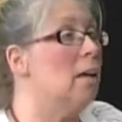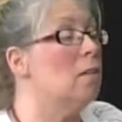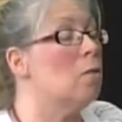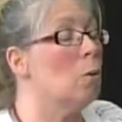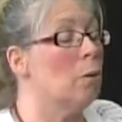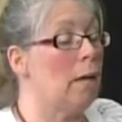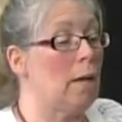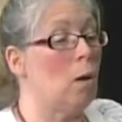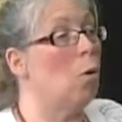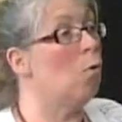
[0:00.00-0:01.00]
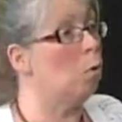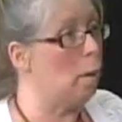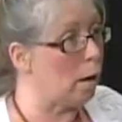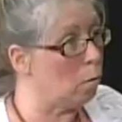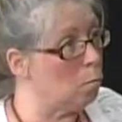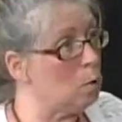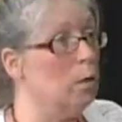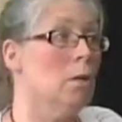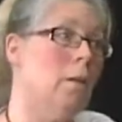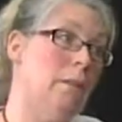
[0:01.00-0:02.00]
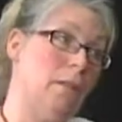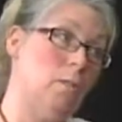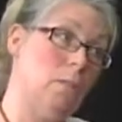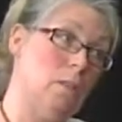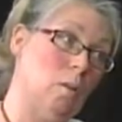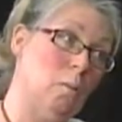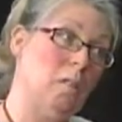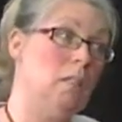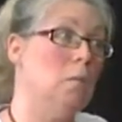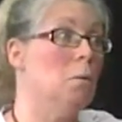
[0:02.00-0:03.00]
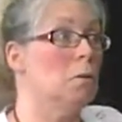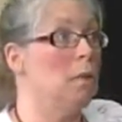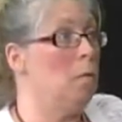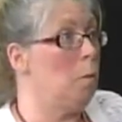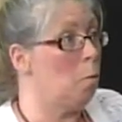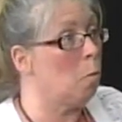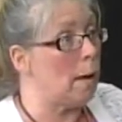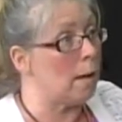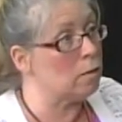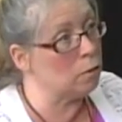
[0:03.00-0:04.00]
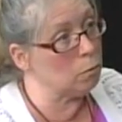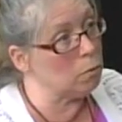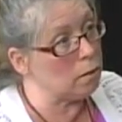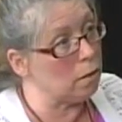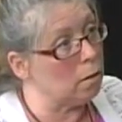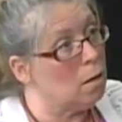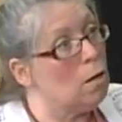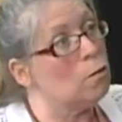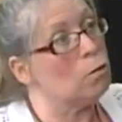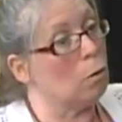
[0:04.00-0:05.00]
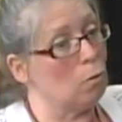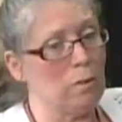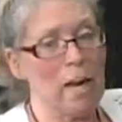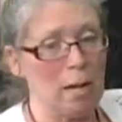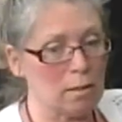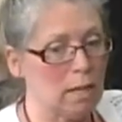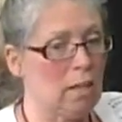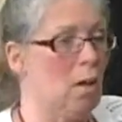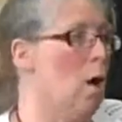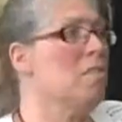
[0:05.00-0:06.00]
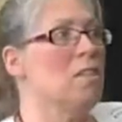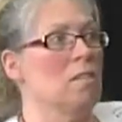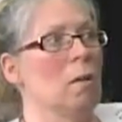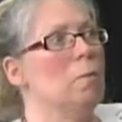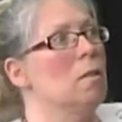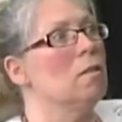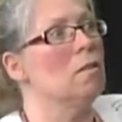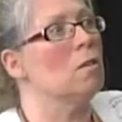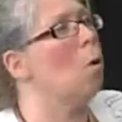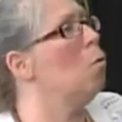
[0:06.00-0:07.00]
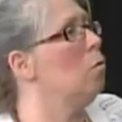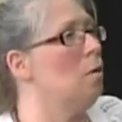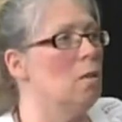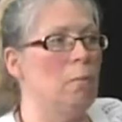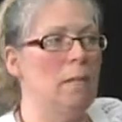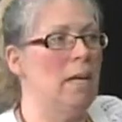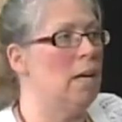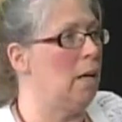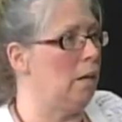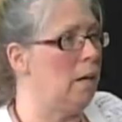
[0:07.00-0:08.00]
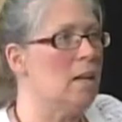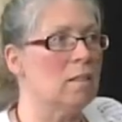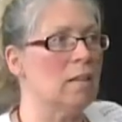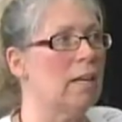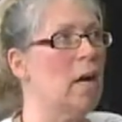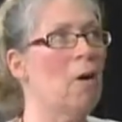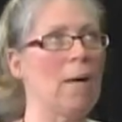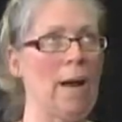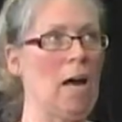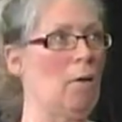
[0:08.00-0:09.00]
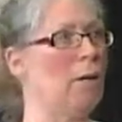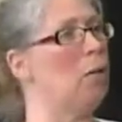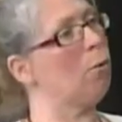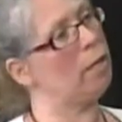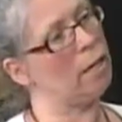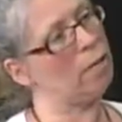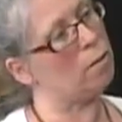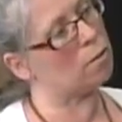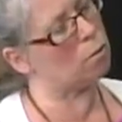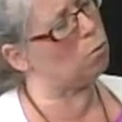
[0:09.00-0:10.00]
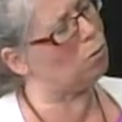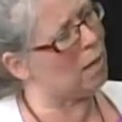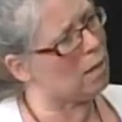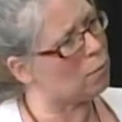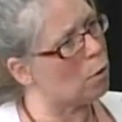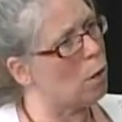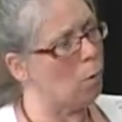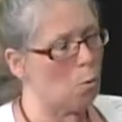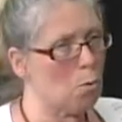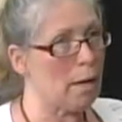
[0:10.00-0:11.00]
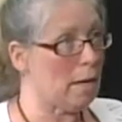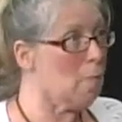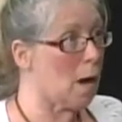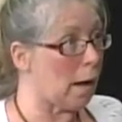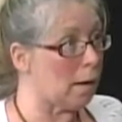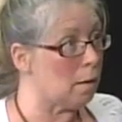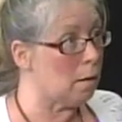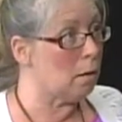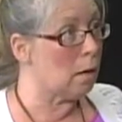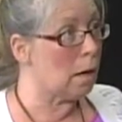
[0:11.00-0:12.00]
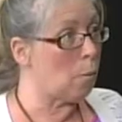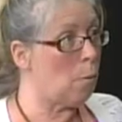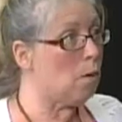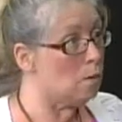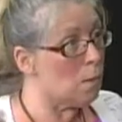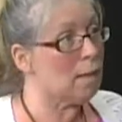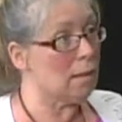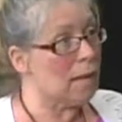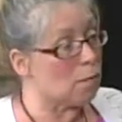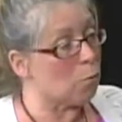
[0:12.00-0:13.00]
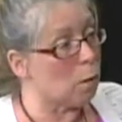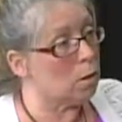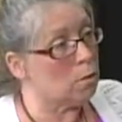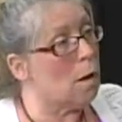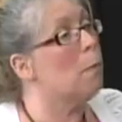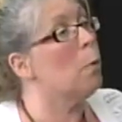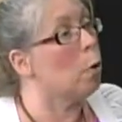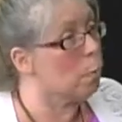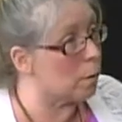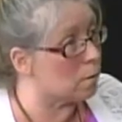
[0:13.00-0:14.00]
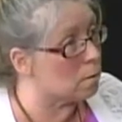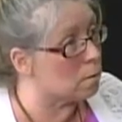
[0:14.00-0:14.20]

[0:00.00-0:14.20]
And so they get overwhelmed, and that's what typically will lead people back to using. So yes, getting off the substance is only the beginning. Then it's like, all right, how do I create this new life? Who am I? what is my life? What is my purpose?